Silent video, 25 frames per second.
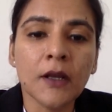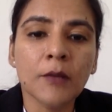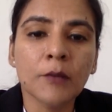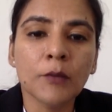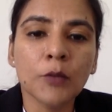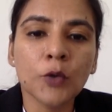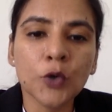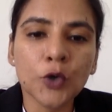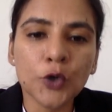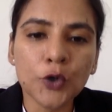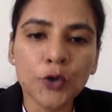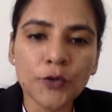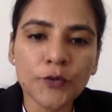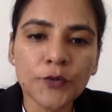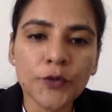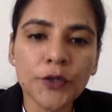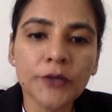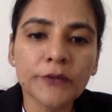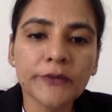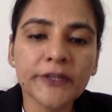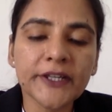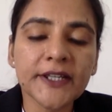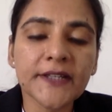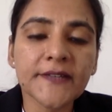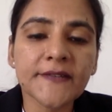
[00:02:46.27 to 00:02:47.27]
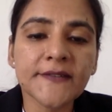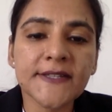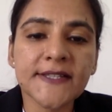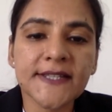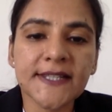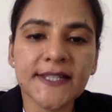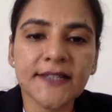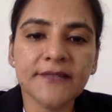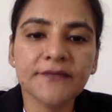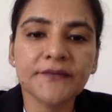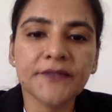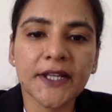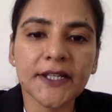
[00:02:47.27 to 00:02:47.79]
Moreover, we have
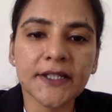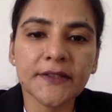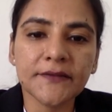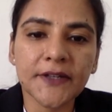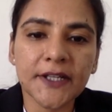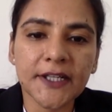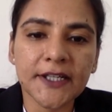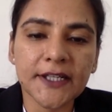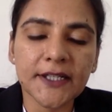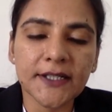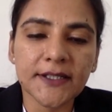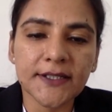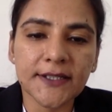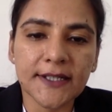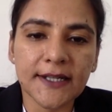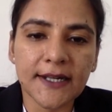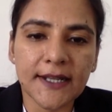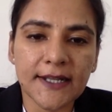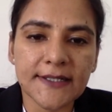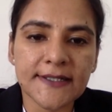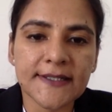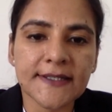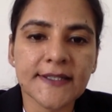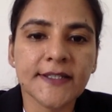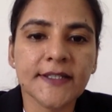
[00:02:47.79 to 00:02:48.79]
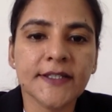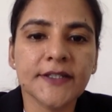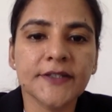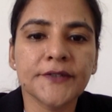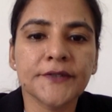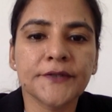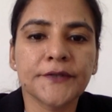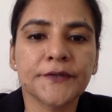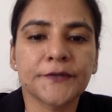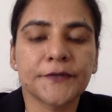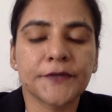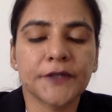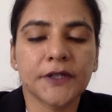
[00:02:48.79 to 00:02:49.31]
seen very, very
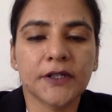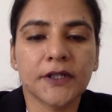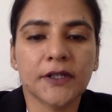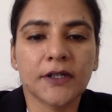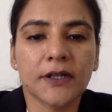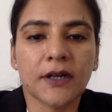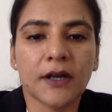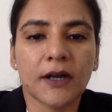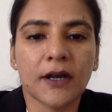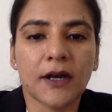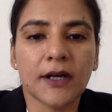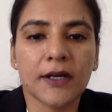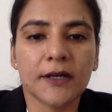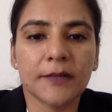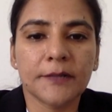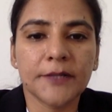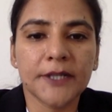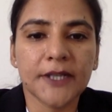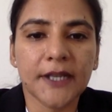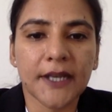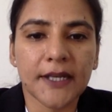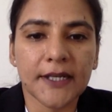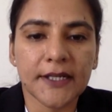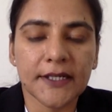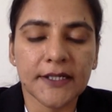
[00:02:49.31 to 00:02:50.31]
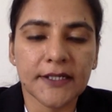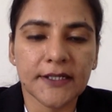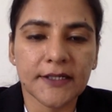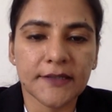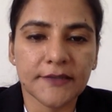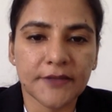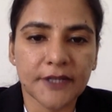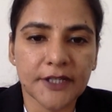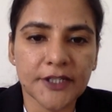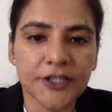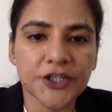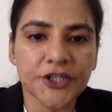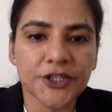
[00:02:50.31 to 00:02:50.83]
aggressive RBI
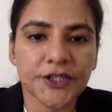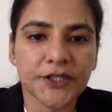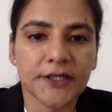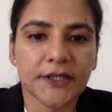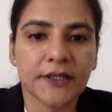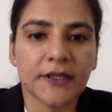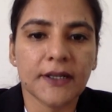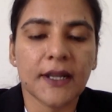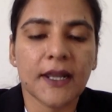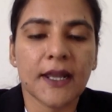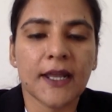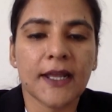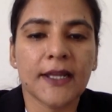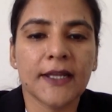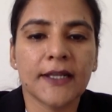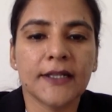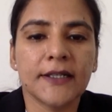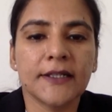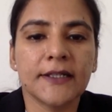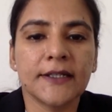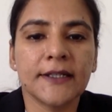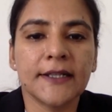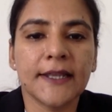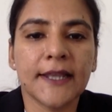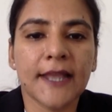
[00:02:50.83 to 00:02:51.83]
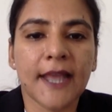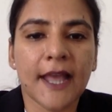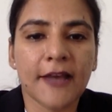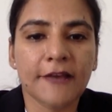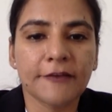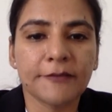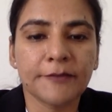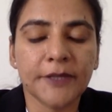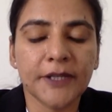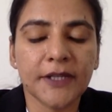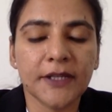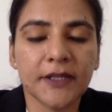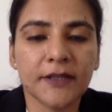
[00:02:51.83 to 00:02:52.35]
intervention, and they
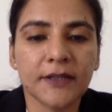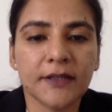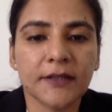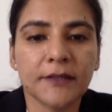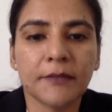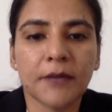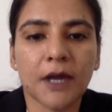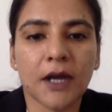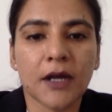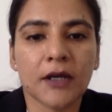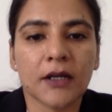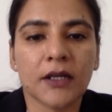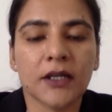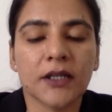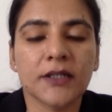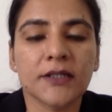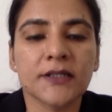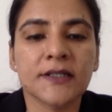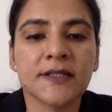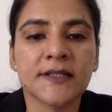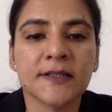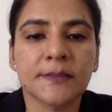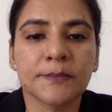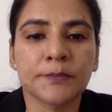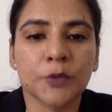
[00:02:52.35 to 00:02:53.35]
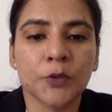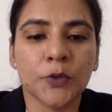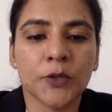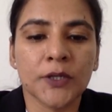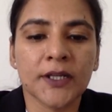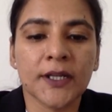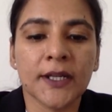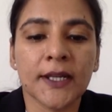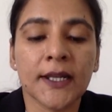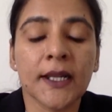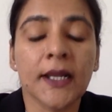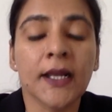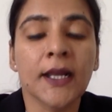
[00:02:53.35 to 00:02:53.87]
have been in the market
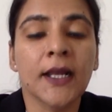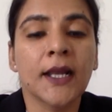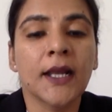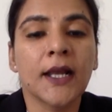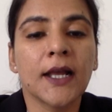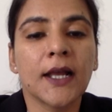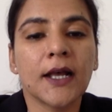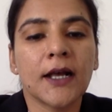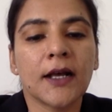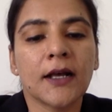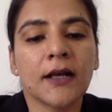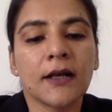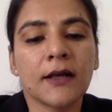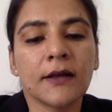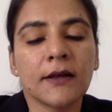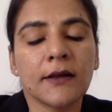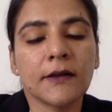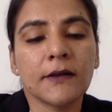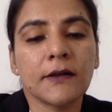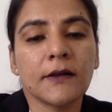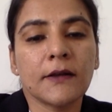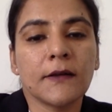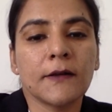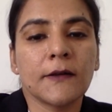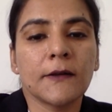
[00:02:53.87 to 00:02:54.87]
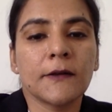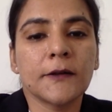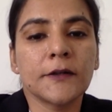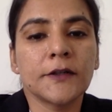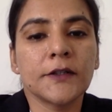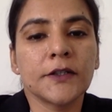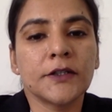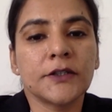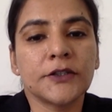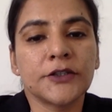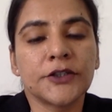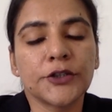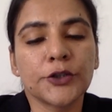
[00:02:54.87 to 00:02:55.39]
supporting
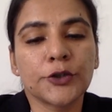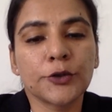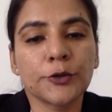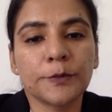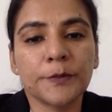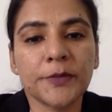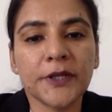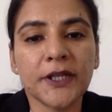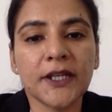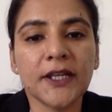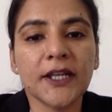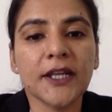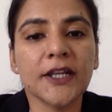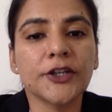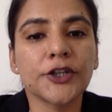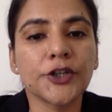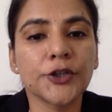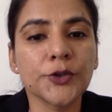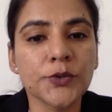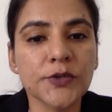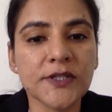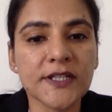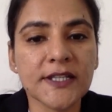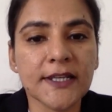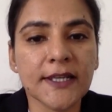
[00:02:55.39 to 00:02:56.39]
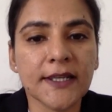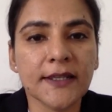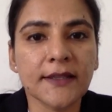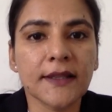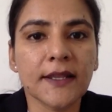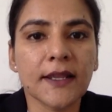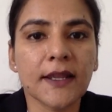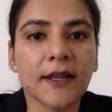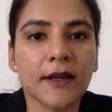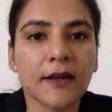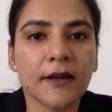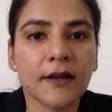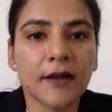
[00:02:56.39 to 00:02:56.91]
the rupee and using
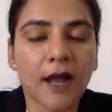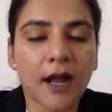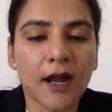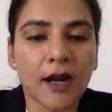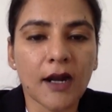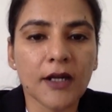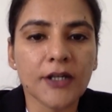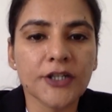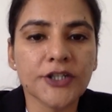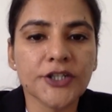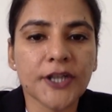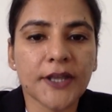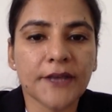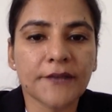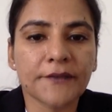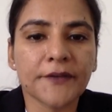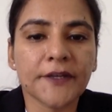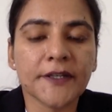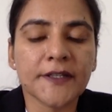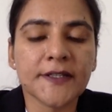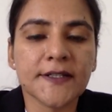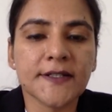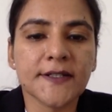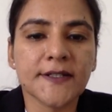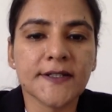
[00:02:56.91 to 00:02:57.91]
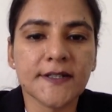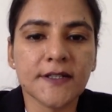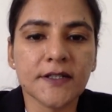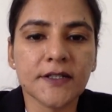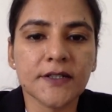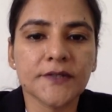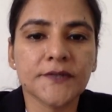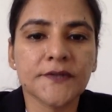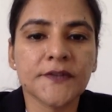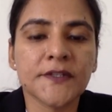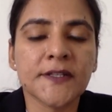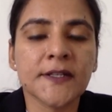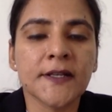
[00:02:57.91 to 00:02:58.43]
their large FX
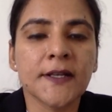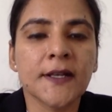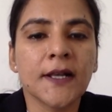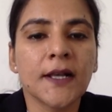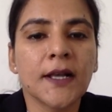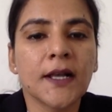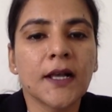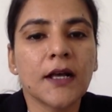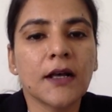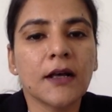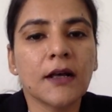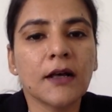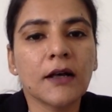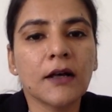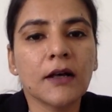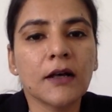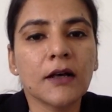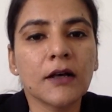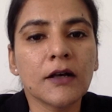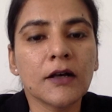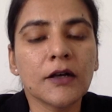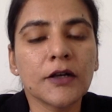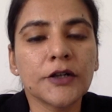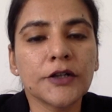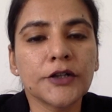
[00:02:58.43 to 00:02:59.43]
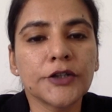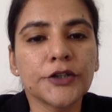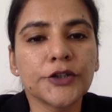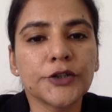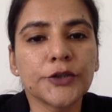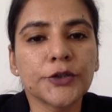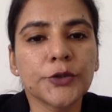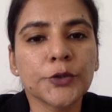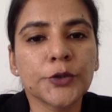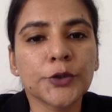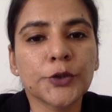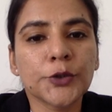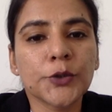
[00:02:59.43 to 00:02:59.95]
reserves,
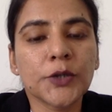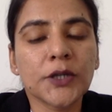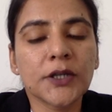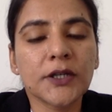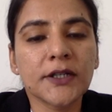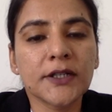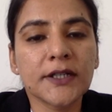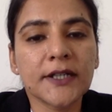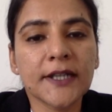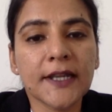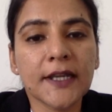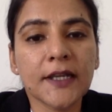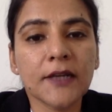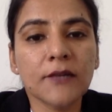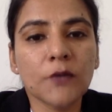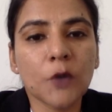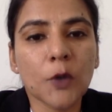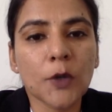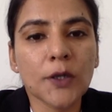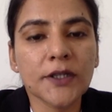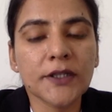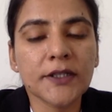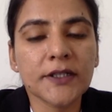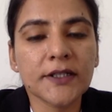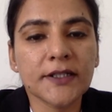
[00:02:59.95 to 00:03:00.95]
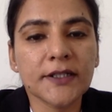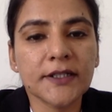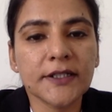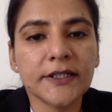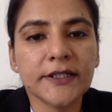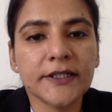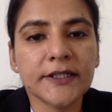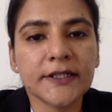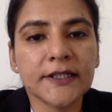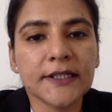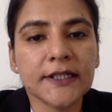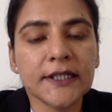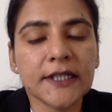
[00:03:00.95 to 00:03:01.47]
to curtail
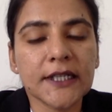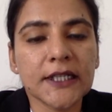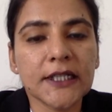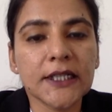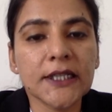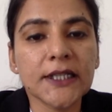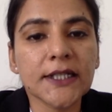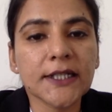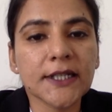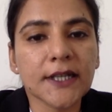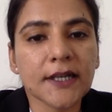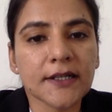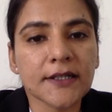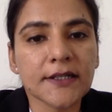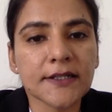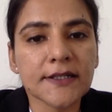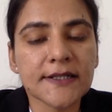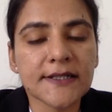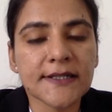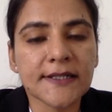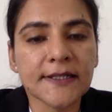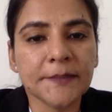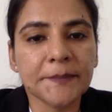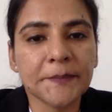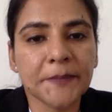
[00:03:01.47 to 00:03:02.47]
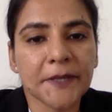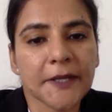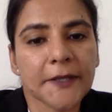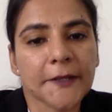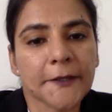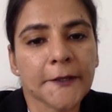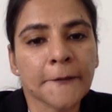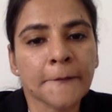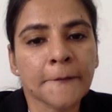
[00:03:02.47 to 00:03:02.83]
volatility in the currency pair.